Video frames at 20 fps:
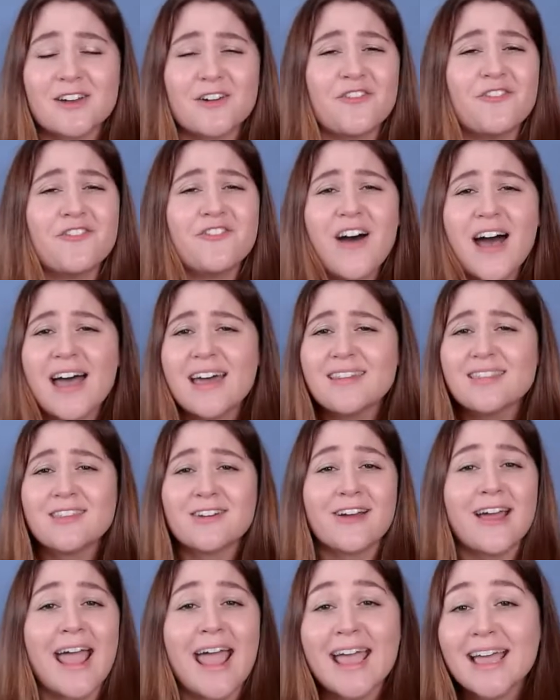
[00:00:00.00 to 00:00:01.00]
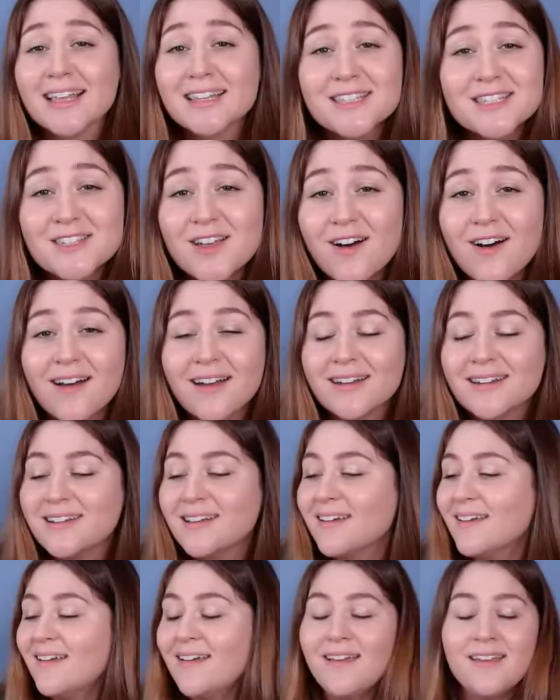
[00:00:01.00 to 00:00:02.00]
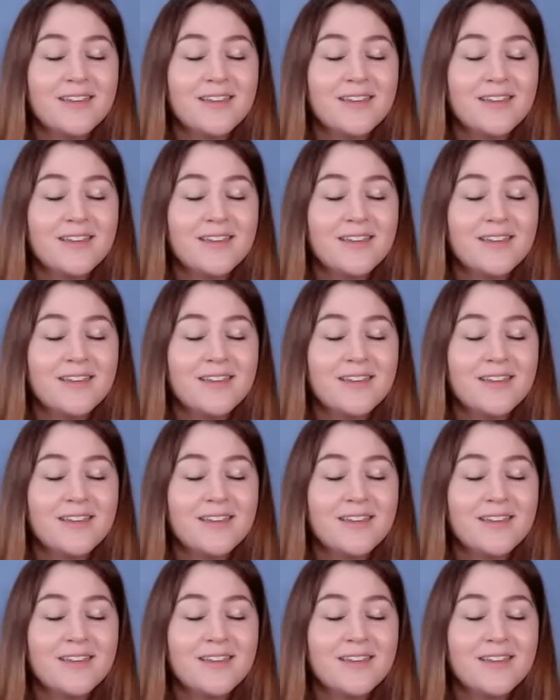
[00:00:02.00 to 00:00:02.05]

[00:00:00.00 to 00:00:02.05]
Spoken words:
They're fun. They're hands-on.